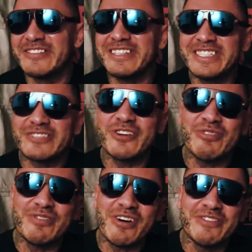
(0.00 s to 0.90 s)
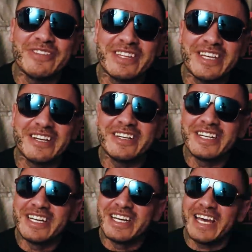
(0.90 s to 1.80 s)
We drove over there,
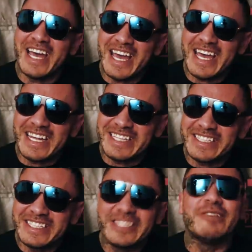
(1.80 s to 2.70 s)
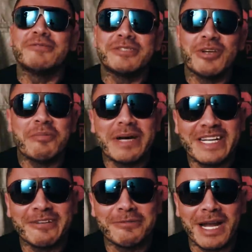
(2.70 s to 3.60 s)
and there was
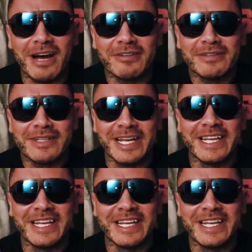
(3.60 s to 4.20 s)
nobody around.